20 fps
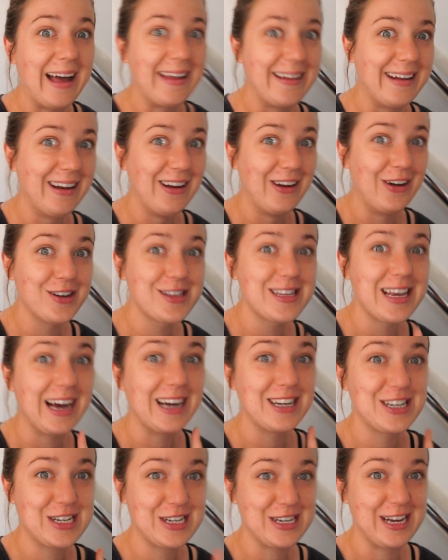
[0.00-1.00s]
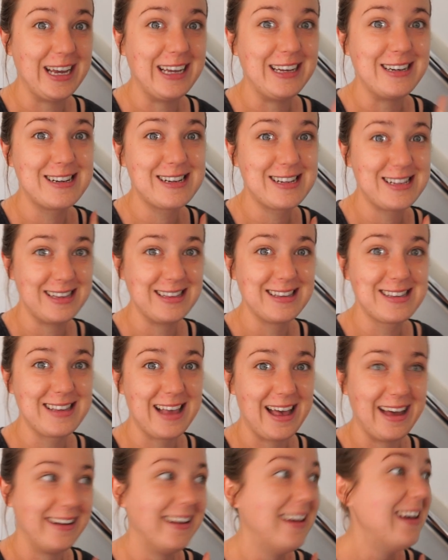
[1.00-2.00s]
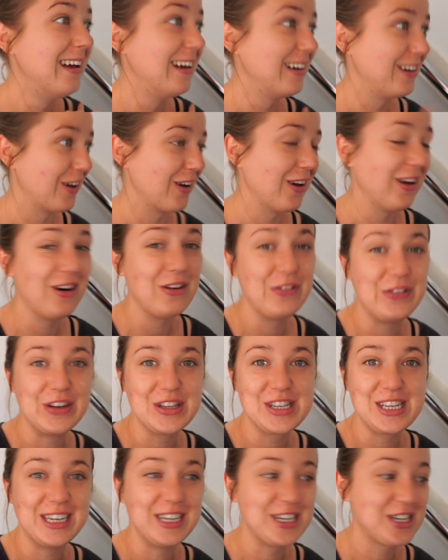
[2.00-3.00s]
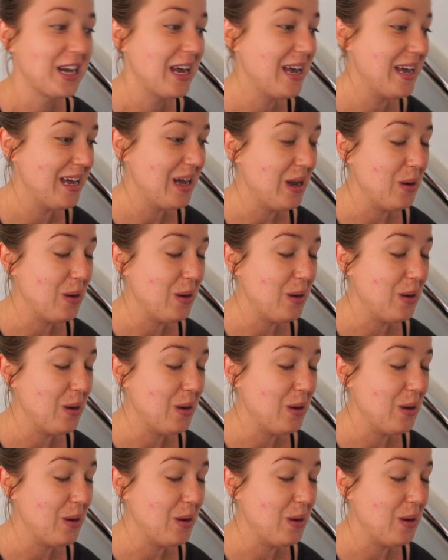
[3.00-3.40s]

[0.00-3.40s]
and a lot has changed since then. Got a lot of footage.